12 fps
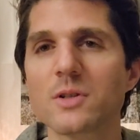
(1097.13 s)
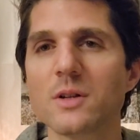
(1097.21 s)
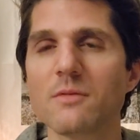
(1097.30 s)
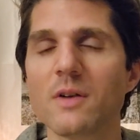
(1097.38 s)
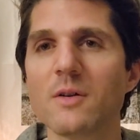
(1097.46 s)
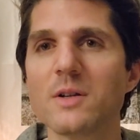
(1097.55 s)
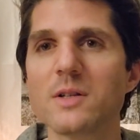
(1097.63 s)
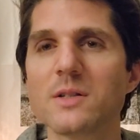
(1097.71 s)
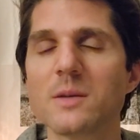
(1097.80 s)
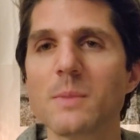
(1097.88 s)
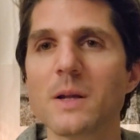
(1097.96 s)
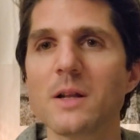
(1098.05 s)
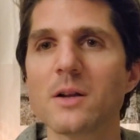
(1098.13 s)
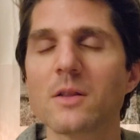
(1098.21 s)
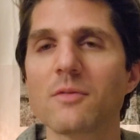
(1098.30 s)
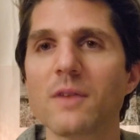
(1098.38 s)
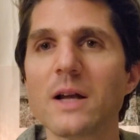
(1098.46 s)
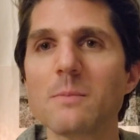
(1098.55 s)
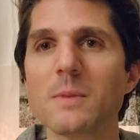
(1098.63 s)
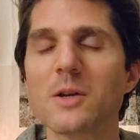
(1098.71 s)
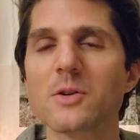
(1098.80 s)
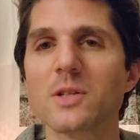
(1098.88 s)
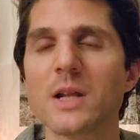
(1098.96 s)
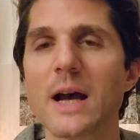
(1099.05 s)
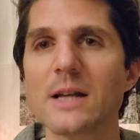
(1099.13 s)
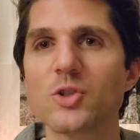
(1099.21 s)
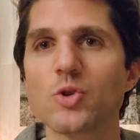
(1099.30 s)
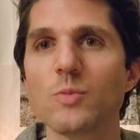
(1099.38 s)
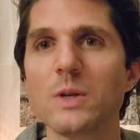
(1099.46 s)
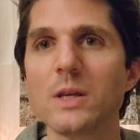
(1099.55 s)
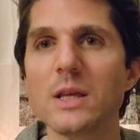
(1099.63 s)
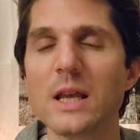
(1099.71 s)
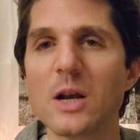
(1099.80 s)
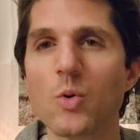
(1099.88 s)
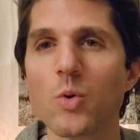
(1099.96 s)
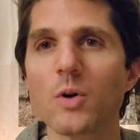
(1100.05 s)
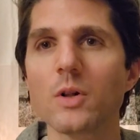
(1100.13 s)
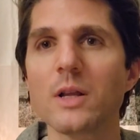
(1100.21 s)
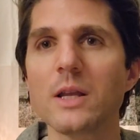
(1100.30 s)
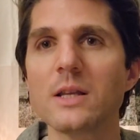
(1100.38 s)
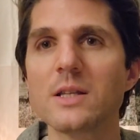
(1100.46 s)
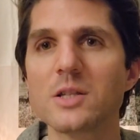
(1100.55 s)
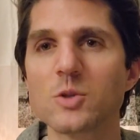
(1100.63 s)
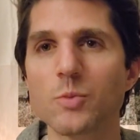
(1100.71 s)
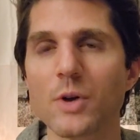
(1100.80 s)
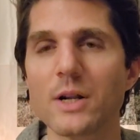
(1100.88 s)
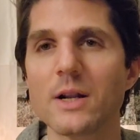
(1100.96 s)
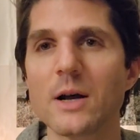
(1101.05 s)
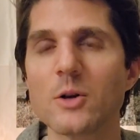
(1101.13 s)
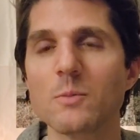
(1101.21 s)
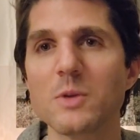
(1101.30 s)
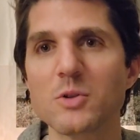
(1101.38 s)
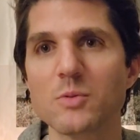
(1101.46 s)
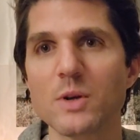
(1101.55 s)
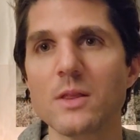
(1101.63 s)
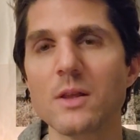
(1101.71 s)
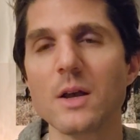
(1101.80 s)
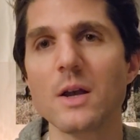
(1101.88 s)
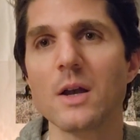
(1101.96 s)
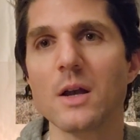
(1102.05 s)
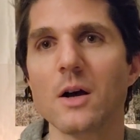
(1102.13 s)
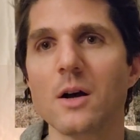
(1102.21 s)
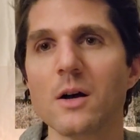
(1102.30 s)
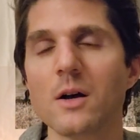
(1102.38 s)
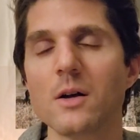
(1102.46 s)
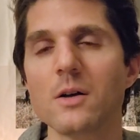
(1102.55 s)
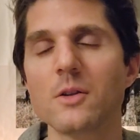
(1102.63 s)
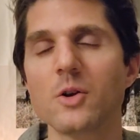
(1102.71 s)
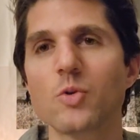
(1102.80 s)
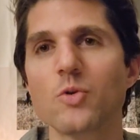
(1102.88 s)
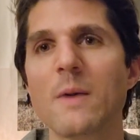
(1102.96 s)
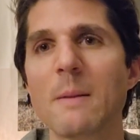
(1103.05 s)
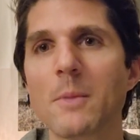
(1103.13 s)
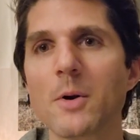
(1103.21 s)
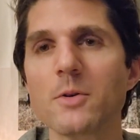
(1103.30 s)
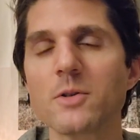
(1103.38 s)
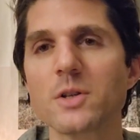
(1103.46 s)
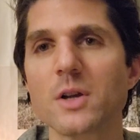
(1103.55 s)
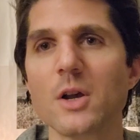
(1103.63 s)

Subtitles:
It varies depending on the flight because it has to be equally spread out between the crew members.